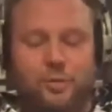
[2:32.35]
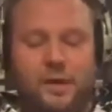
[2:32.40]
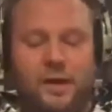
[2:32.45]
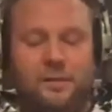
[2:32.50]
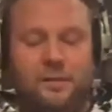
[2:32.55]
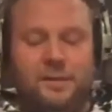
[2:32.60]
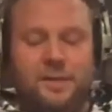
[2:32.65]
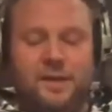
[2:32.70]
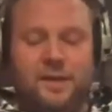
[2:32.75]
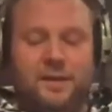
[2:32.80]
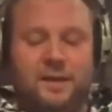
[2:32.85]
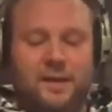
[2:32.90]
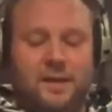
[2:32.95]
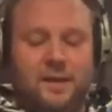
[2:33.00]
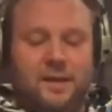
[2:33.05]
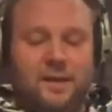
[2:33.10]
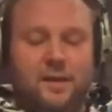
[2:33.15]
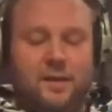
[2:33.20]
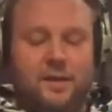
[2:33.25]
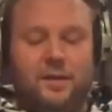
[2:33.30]
I mean,
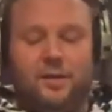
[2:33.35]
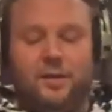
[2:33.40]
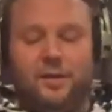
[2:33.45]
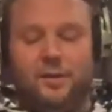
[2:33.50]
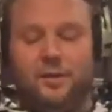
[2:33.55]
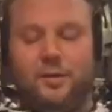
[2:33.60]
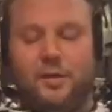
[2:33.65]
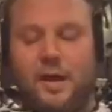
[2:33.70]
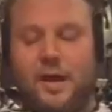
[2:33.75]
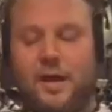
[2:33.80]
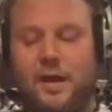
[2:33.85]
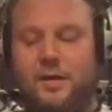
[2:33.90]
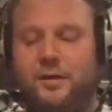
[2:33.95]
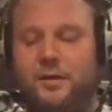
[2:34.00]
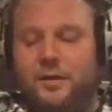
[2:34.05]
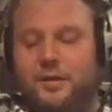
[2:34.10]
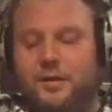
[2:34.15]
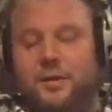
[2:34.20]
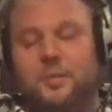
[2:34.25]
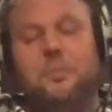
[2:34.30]

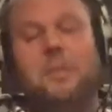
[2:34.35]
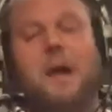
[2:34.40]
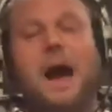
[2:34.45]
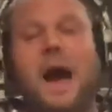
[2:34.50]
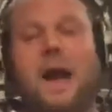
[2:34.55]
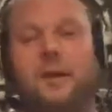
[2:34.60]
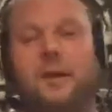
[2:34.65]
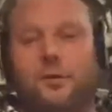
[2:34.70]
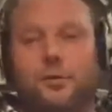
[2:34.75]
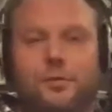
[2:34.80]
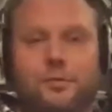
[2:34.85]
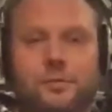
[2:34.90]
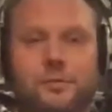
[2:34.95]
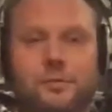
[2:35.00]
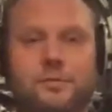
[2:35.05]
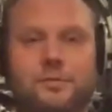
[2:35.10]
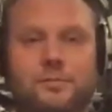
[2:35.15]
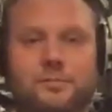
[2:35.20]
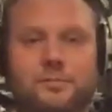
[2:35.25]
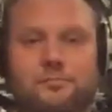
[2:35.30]
your motto,
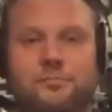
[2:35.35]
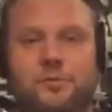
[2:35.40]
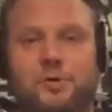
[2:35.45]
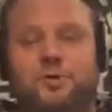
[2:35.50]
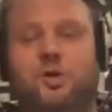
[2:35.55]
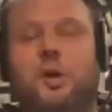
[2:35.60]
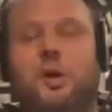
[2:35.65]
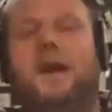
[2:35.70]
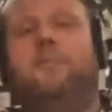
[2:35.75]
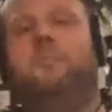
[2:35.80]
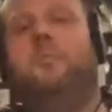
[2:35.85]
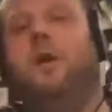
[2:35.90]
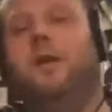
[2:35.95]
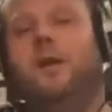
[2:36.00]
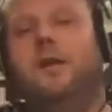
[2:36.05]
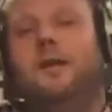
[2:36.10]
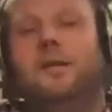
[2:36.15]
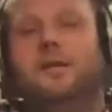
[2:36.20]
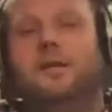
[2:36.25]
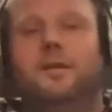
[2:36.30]
your
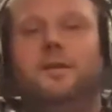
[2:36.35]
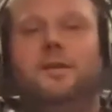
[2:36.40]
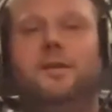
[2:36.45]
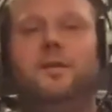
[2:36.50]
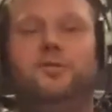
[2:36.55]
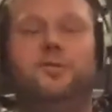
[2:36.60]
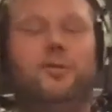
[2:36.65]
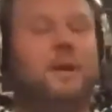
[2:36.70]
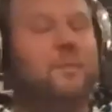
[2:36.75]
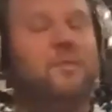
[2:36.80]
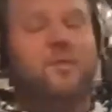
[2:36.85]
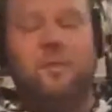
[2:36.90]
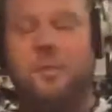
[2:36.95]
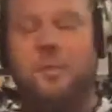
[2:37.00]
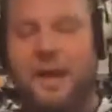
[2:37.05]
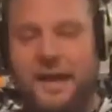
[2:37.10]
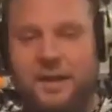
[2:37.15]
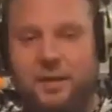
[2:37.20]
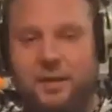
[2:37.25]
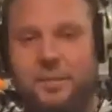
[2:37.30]
trademark, dreams are
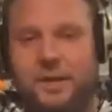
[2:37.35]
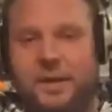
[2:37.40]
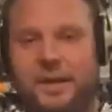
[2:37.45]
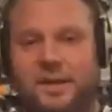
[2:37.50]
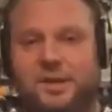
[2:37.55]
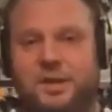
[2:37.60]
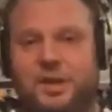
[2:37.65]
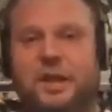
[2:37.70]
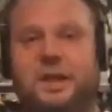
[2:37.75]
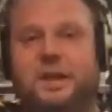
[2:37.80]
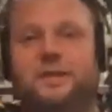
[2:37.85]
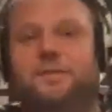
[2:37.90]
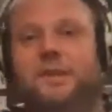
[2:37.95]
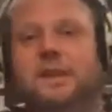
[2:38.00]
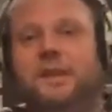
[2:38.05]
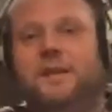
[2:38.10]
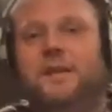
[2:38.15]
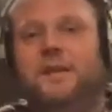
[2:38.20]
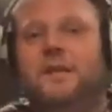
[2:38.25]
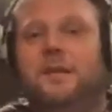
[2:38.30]
made to be achieved.
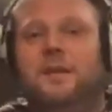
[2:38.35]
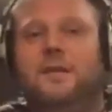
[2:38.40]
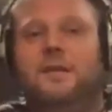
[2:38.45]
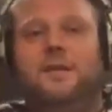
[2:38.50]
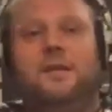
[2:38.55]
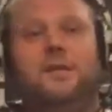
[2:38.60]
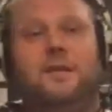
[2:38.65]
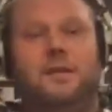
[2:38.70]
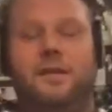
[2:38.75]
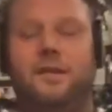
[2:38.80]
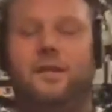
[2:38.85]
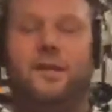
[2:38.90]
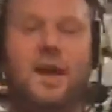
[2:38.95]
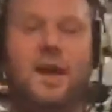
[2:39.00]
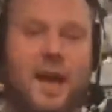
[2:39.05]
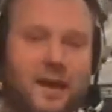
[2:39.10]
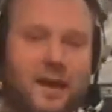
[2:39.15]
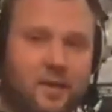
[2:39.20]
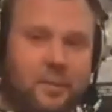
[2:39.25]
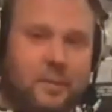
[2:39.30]
It
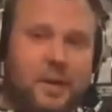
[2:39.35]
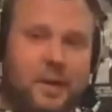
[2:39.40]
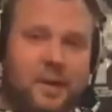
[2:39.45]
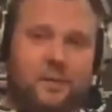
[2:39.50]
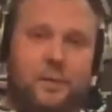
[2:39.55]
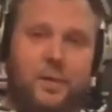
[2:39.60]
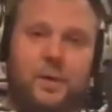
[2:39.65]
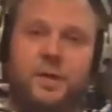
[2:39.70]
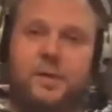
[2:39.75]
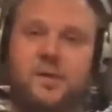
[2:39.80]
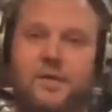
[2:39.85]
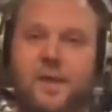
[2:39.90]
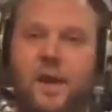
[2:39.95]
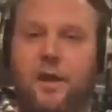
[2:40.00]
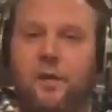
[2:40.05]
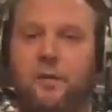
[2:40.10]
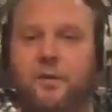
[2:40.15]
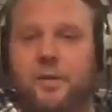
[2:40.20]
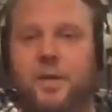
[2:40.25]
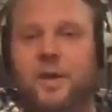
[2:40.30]
kind of speaks for
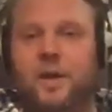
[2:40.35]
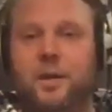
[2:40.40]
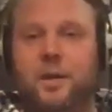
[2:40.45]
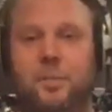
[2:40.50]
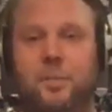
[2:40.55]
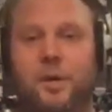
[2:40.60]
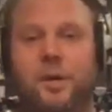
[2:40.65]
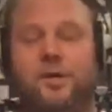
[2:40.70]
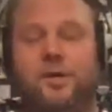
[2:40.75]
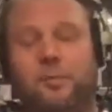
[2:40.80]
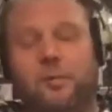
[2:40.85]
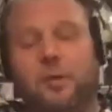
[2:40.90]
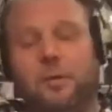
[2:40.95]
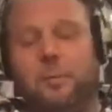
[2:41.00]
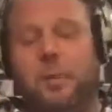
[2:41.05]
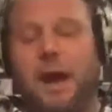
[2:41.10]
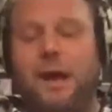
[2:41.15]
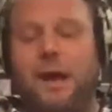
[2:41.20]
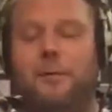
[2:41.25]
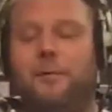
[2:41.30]
itself, but it's really
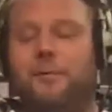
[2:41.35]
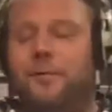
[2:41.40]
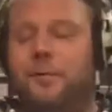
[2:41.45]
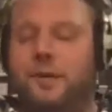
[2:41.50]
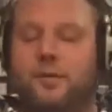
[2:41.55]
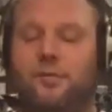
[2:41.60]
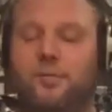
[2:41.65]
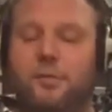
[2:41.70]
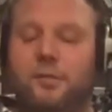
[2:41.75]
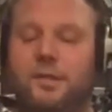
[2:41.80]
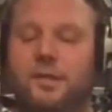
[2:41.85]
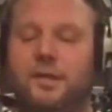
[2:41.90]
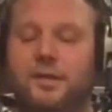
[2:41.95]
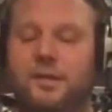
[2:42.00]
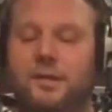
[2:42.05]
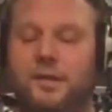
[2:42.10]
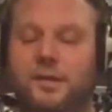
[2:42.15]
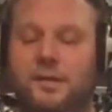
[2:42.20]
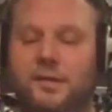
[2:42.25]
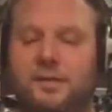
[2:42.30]
powerful and it's really
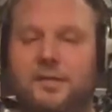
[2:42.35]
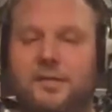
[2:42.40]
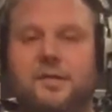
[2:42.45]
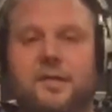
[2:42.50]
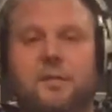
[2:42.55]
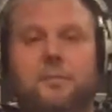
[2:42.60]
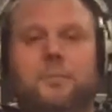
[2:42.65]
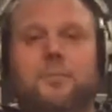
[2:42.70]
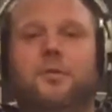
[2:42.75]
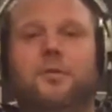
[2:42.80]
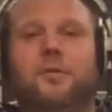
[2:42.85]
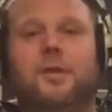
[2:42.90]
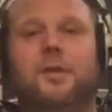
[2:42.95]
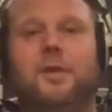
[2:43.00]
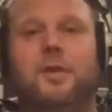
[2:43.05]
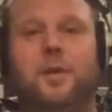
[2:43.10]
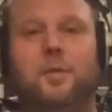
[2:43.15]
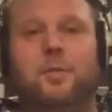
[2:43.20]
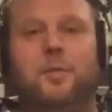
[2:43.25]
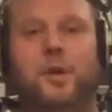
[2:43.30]
simple.
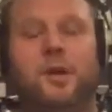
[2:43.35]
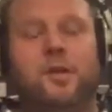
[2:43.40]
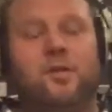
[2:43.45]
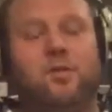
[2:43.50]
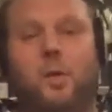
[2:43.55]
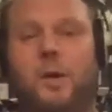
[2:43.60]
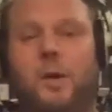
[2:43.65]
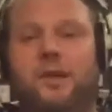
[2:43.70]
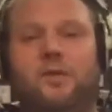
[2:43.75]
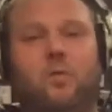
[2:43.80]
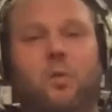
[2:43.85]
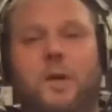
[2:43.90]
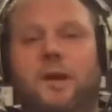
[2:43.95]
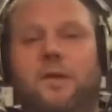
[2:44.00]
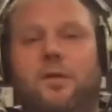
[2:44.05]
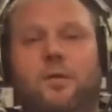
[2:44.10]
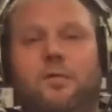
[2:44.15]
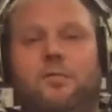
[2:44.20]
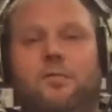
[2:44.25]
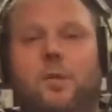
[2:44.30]
But in 2020,
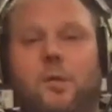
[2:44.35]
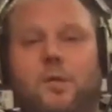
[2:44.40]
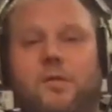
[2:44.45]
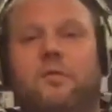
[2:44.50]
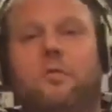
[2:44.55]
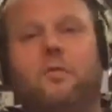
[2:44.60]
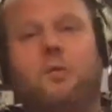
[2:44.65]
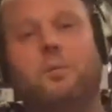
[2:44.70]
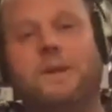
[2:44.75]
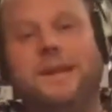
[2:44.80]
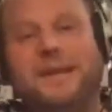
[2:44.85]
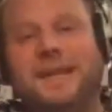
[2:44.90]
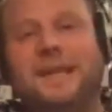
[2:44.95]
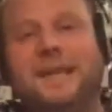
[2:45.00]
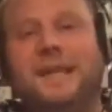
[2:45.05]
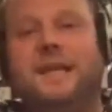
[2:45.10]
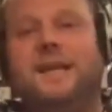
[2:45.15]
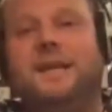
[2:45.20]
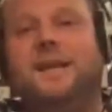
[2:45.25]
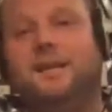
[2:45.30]
those words are what we
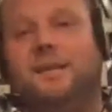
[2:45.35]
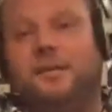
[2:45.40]
need.